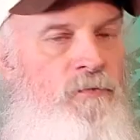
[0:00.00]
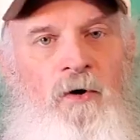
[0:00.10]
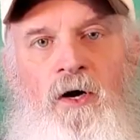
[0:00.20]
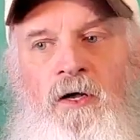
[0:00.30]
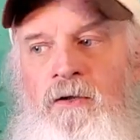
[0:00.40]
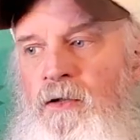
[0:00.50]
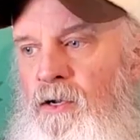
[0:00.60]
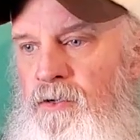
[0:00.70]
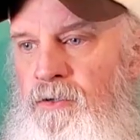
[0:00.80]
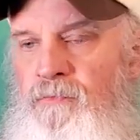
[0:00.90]
rod,
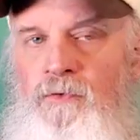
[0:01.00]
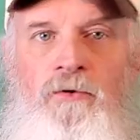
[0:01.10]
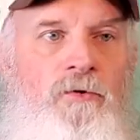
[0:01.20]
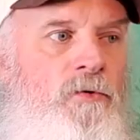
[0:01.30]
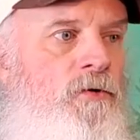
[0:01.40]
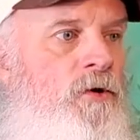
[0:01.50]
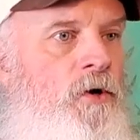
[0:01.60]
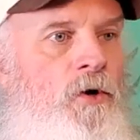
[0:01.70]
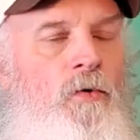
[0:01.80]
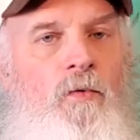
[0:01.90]
a different lure,
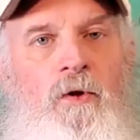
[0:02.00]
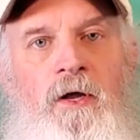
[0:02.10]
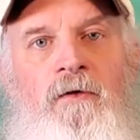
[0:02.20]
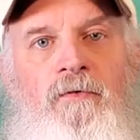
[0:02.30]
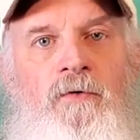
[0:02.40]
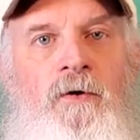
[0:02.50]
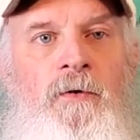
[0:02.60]
whatever.